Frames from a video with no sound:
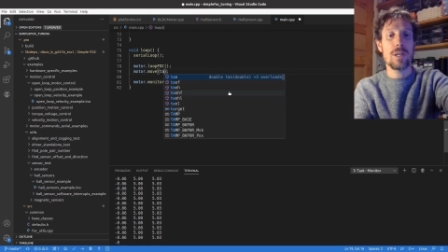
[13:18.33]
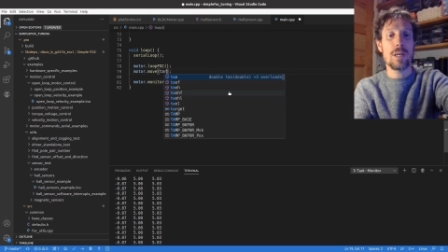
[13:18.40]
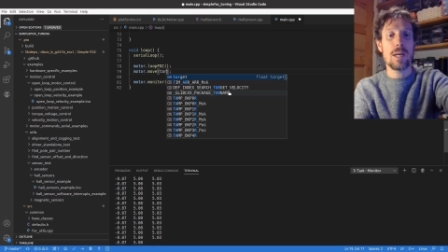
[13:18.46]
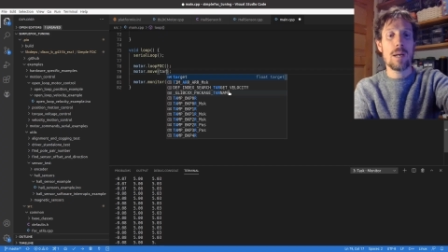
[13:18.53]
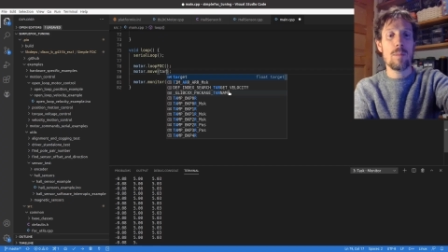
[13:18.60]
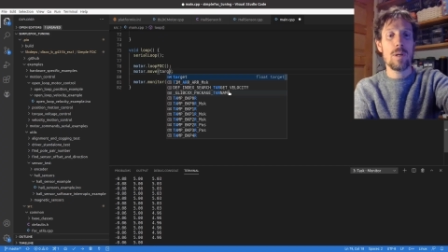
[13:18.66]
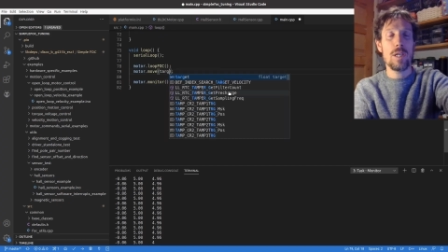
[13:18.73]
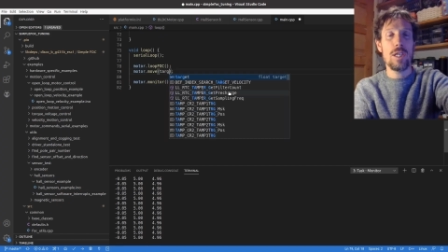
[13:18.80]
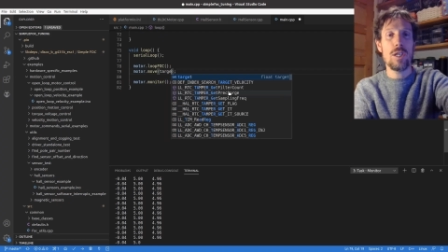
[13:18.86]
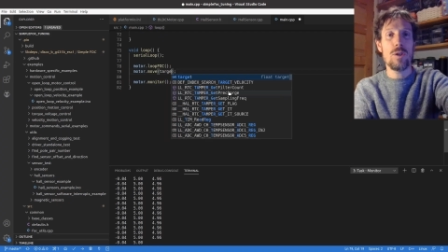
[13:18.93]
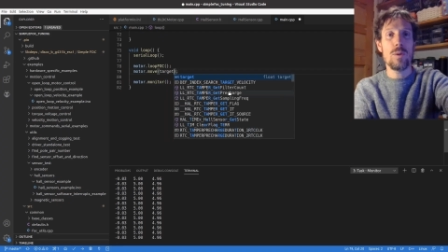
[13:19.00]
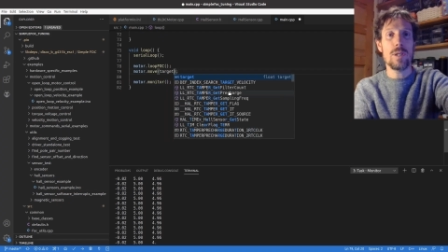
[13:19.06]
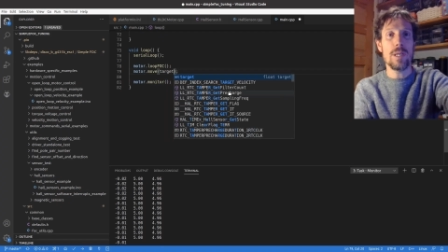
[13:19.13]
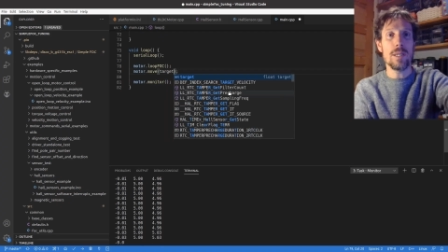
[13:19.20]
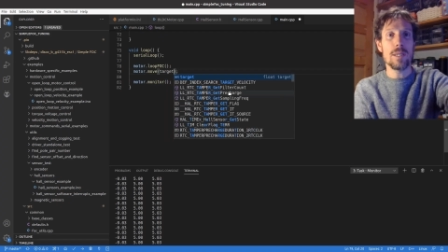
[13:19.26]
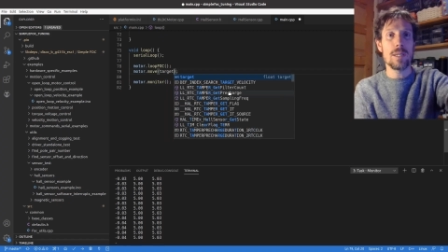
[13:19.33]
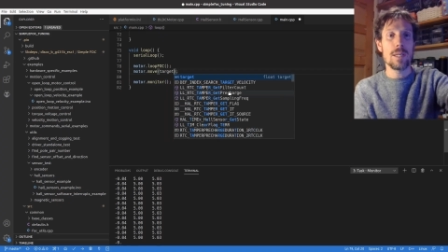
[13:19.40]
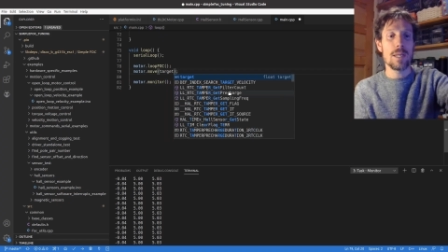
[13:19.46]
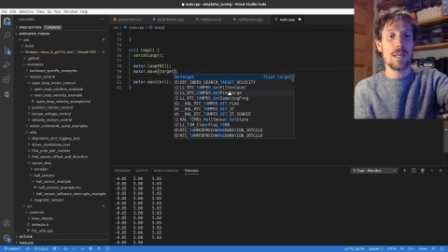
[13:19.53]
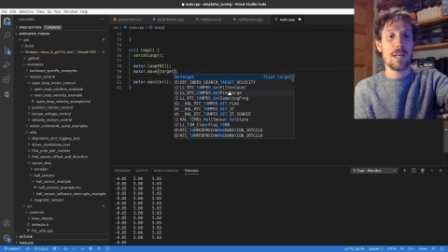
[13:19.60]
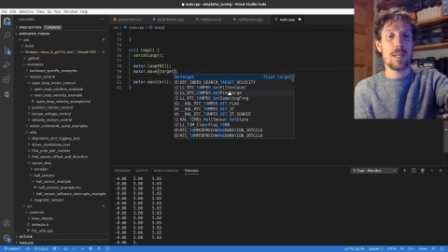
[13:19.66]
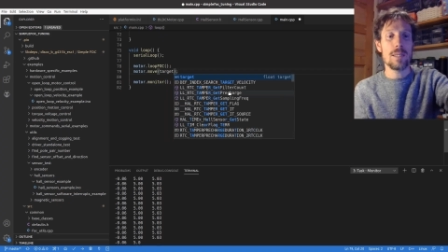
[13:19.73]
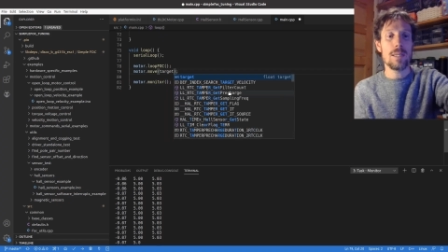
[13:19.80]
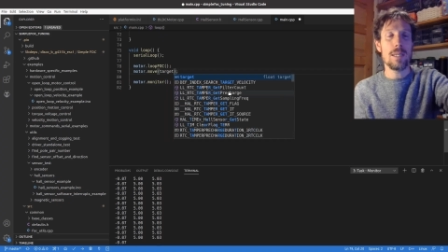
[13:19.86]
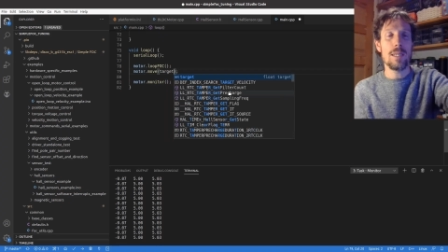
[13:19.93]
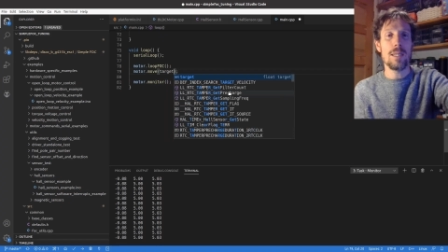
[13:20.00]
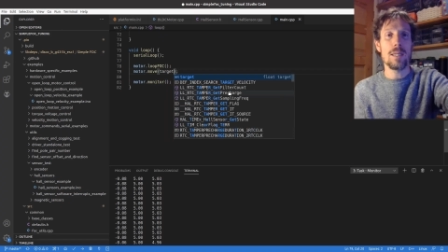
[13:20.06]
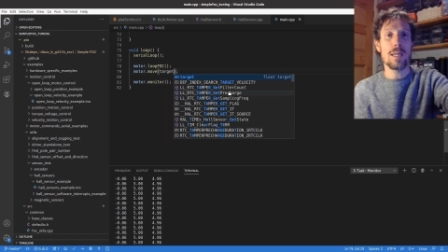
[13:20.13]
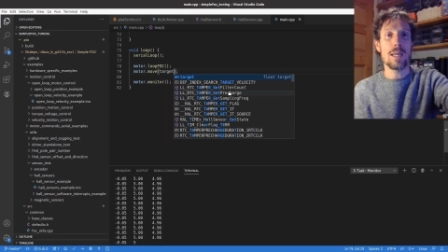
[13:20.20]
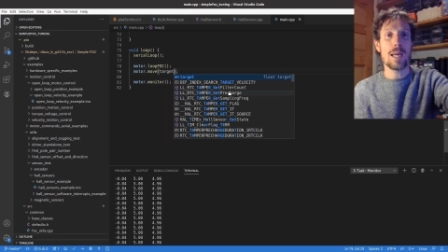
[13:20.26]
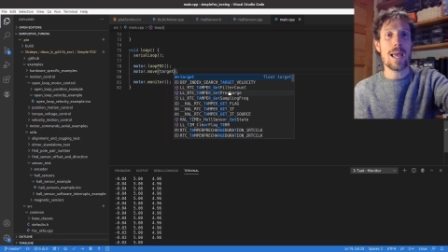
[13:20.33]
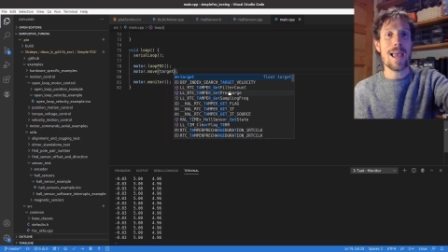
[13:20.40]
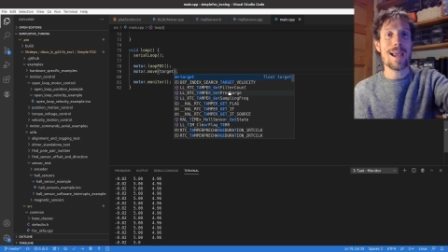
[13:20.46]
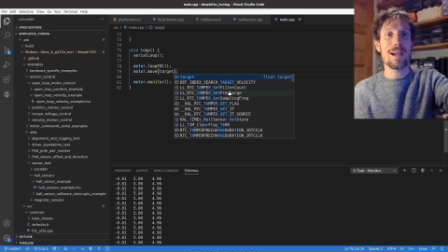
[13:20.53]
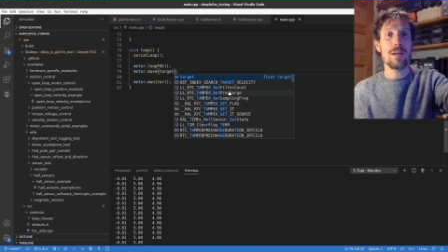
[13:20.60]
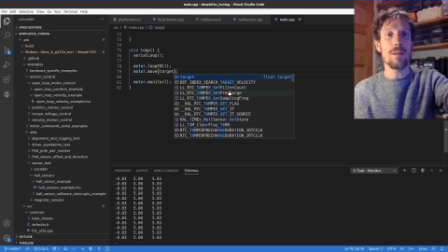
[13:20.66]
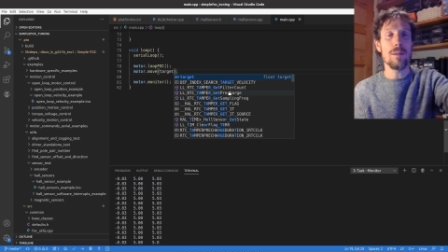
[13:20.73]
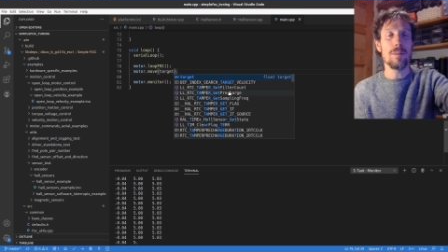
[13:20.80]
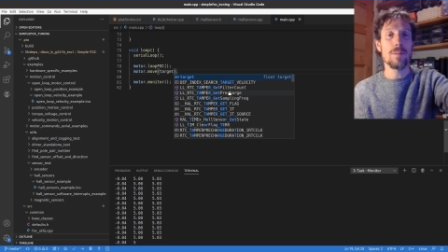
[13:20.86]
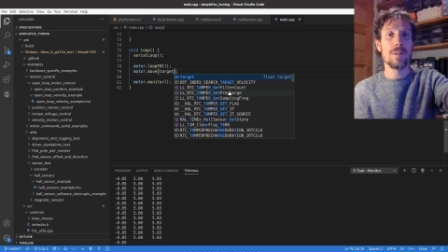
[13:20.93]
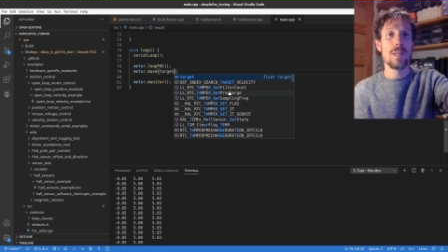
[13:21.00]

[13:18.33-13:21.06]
I'm going to use it as the angle.